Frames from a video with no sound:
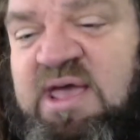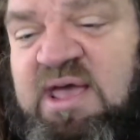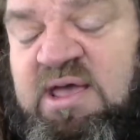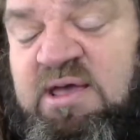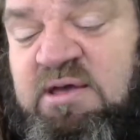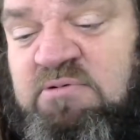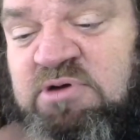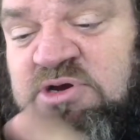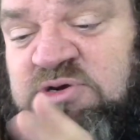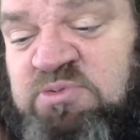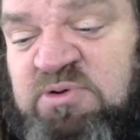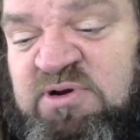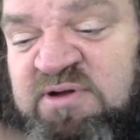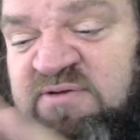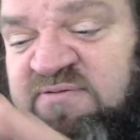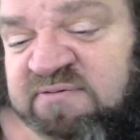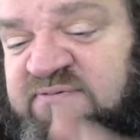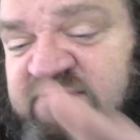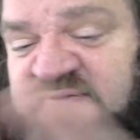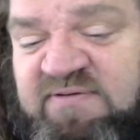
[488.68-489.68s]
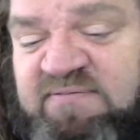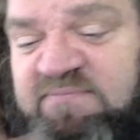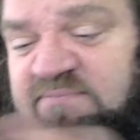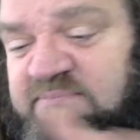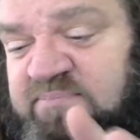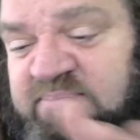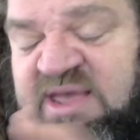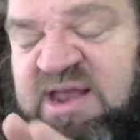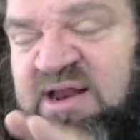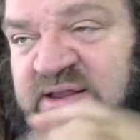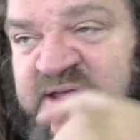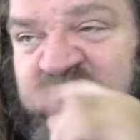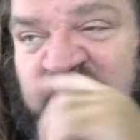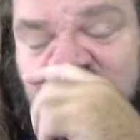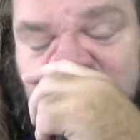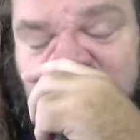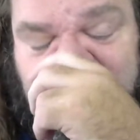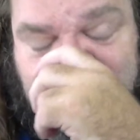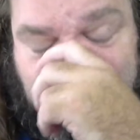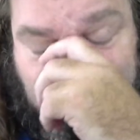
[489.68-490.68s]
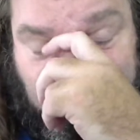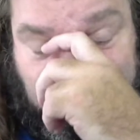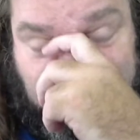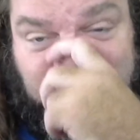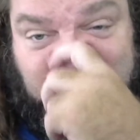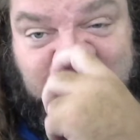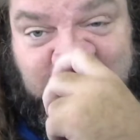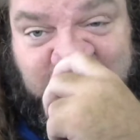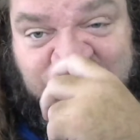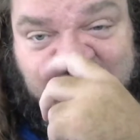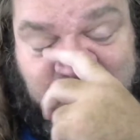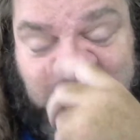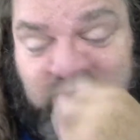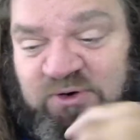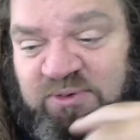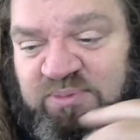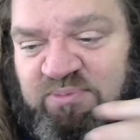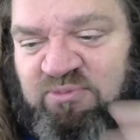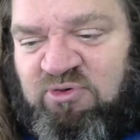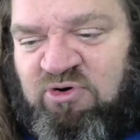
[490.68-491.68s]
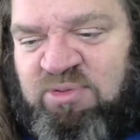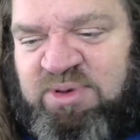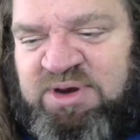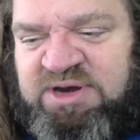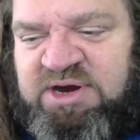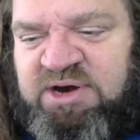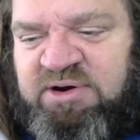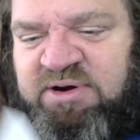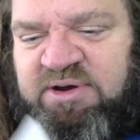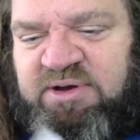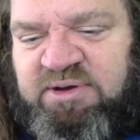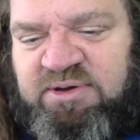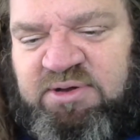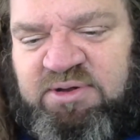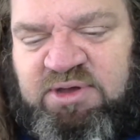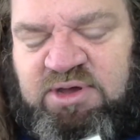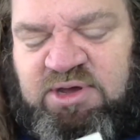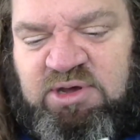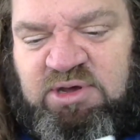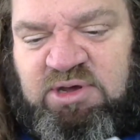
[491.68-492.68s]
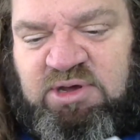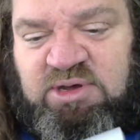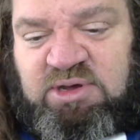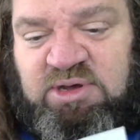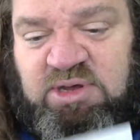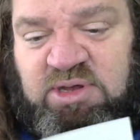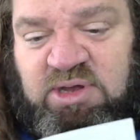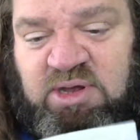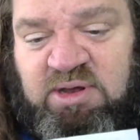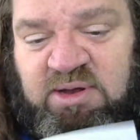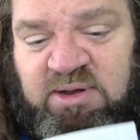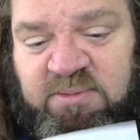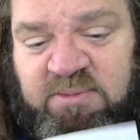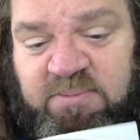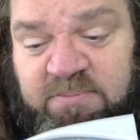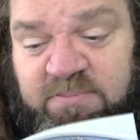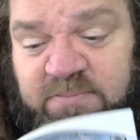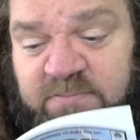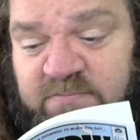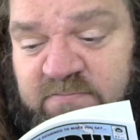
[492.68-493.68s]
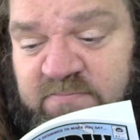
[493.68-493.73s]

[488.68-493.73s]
which would have made a little bit more room for more material. Um,